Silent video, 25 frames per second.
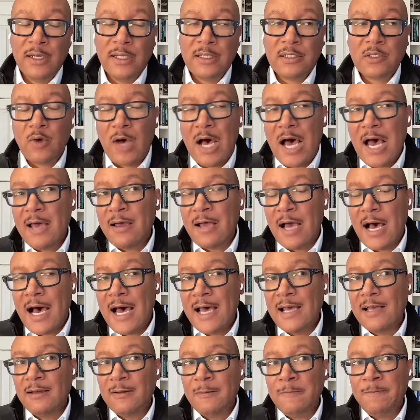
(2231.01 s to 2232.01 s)
And so I,
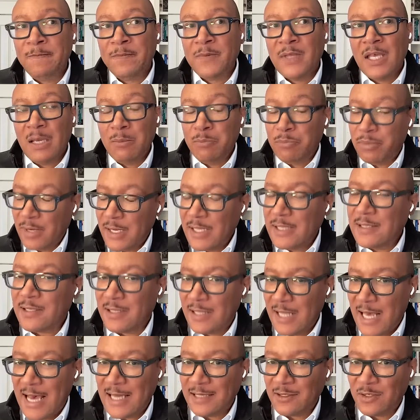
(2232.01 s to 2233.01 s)
I embrace
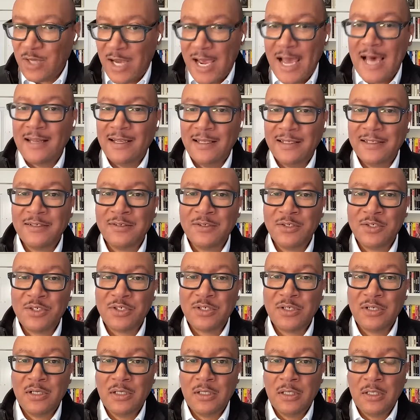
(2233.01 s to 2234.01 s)
that
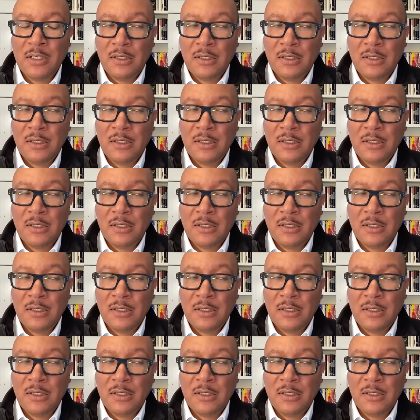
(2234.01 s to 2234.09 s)
challenge